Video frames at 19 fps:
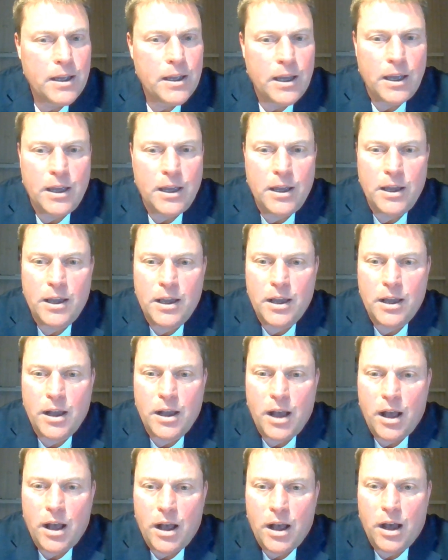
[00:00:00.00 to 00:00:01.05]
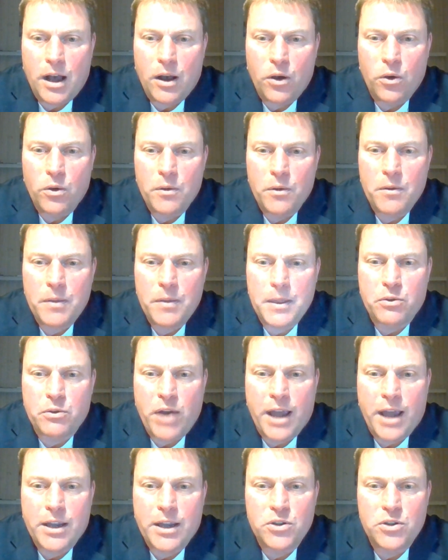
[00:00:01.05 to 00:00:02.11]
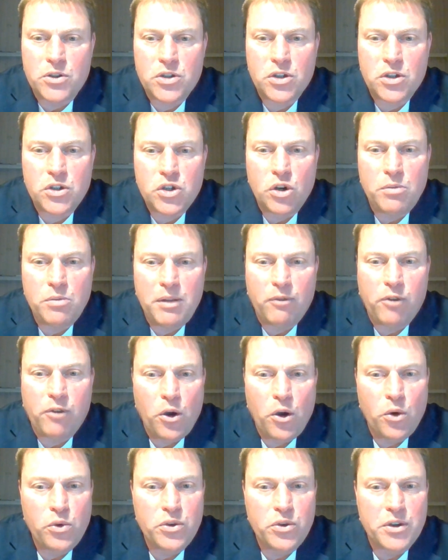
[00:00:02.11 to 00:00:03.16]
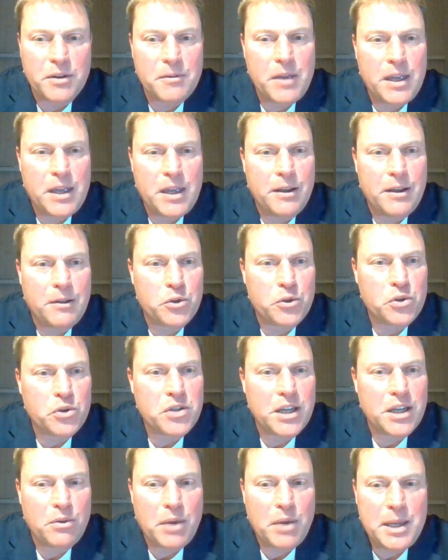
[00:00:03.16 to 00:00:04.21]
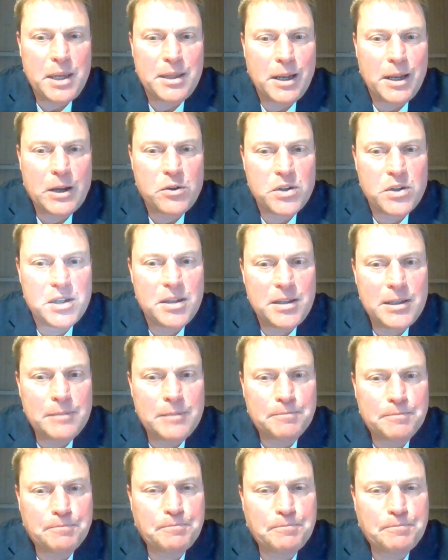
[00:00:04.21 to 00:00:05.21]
how dragons should be flown to generate electricity.